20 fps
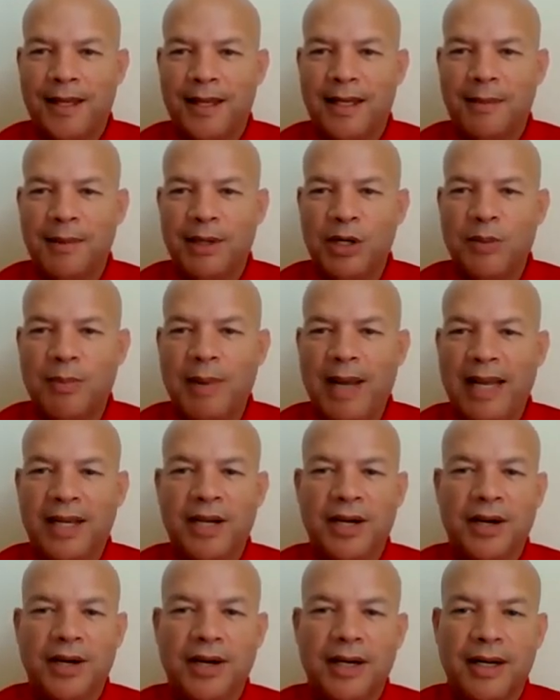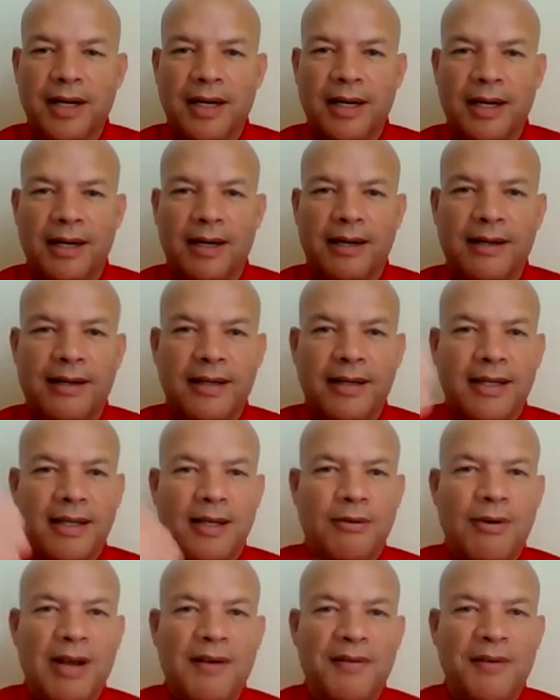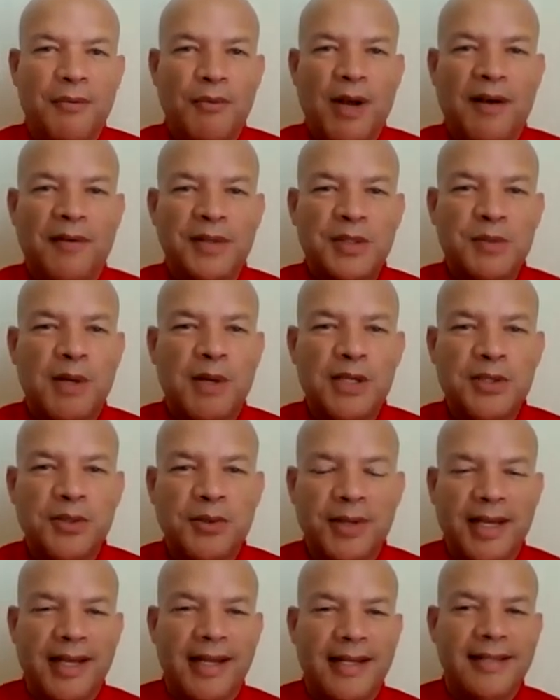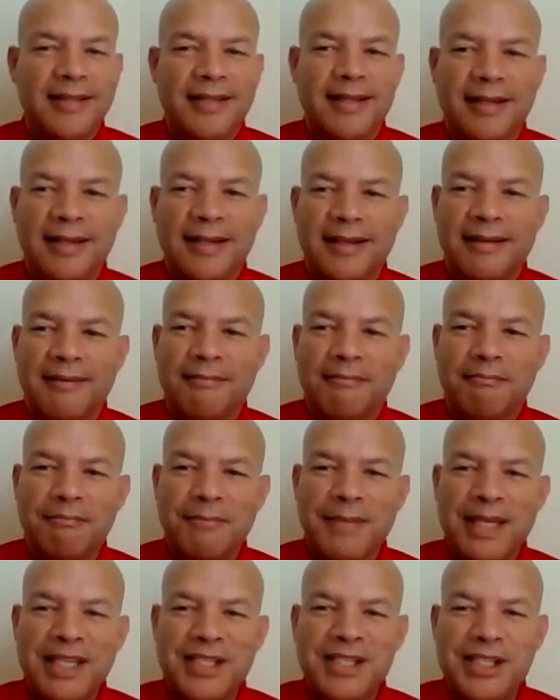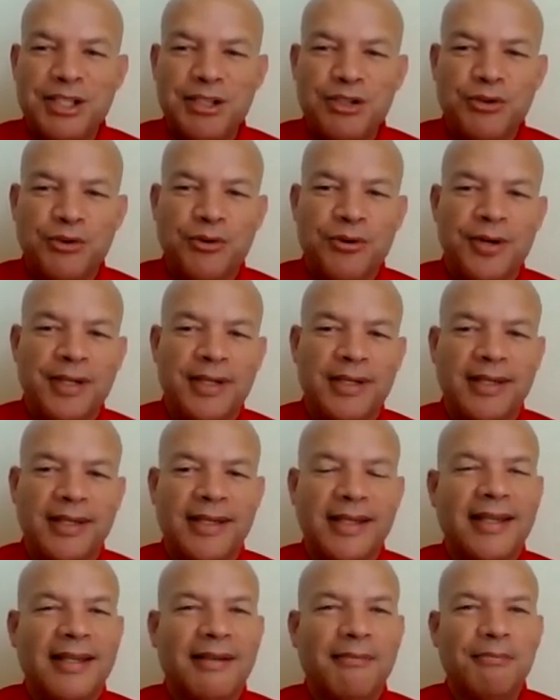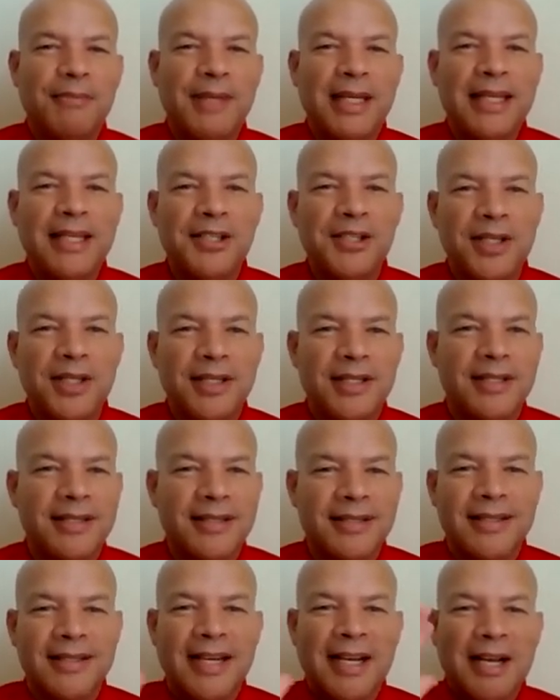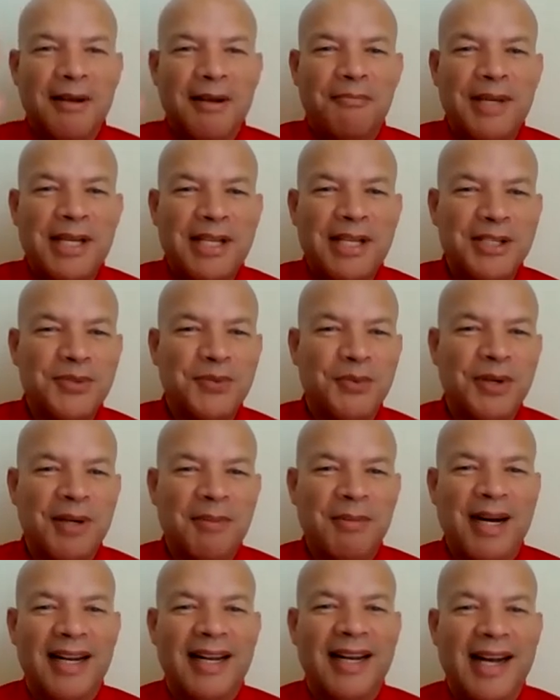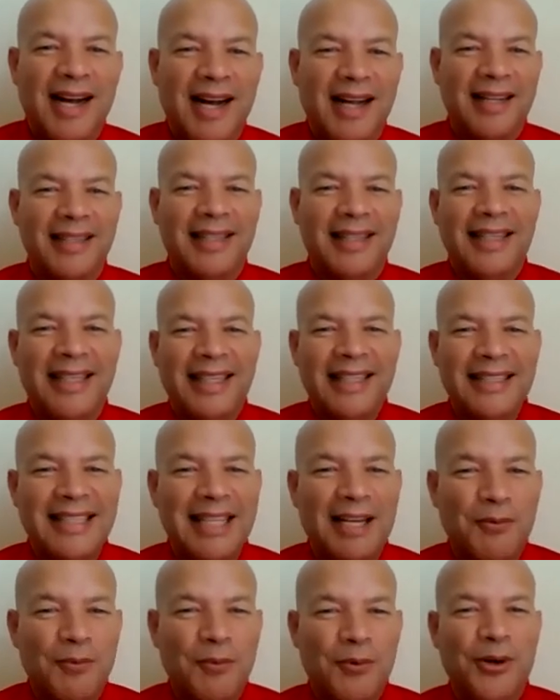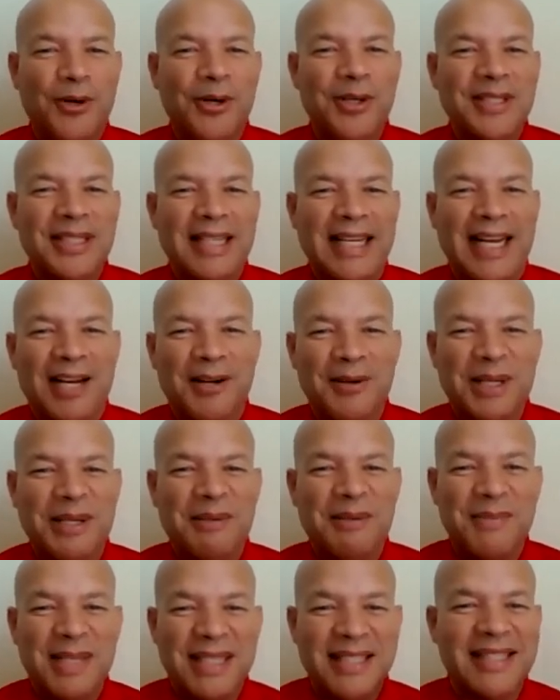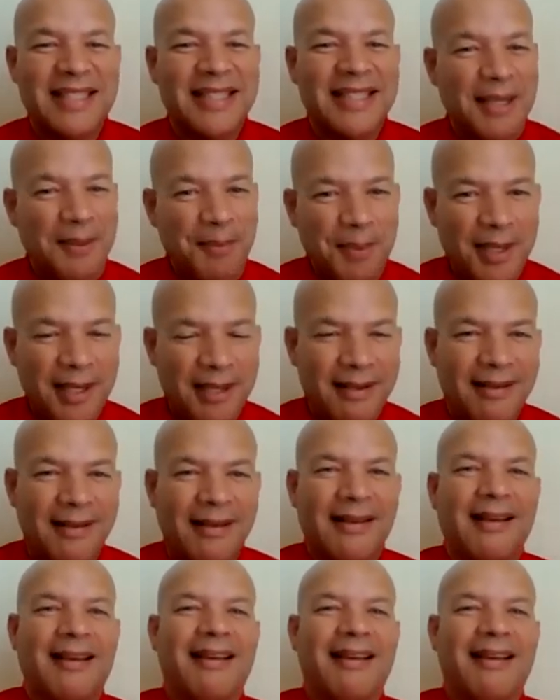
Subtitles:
Let me go back here. We have a special guest, Miji Jordan. Miji is one of my colleagues that works out in Mississippi.